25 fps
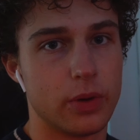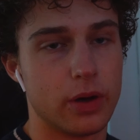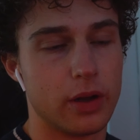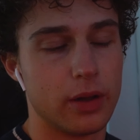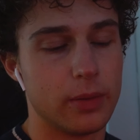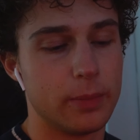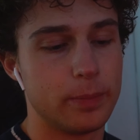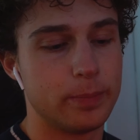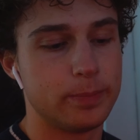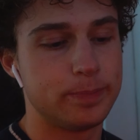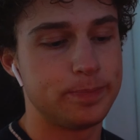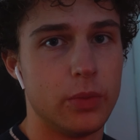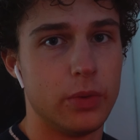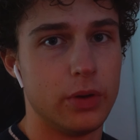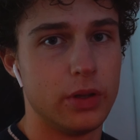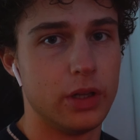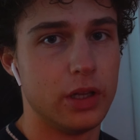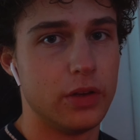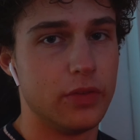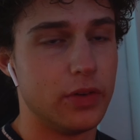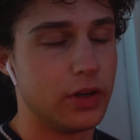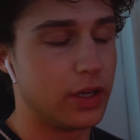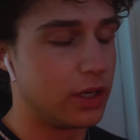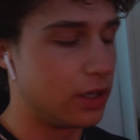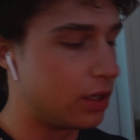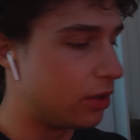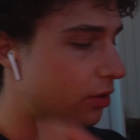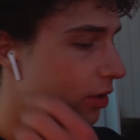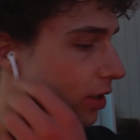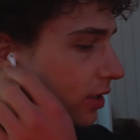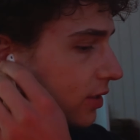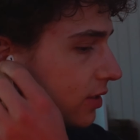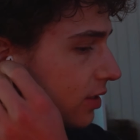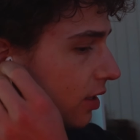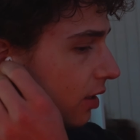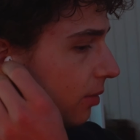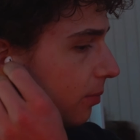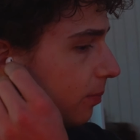while. We're living in a
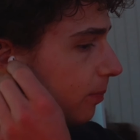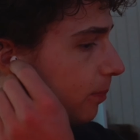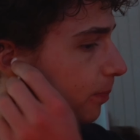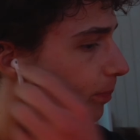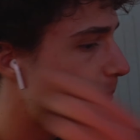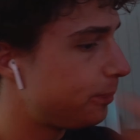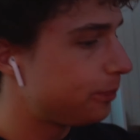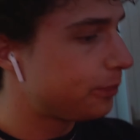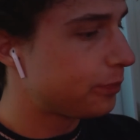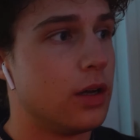great time.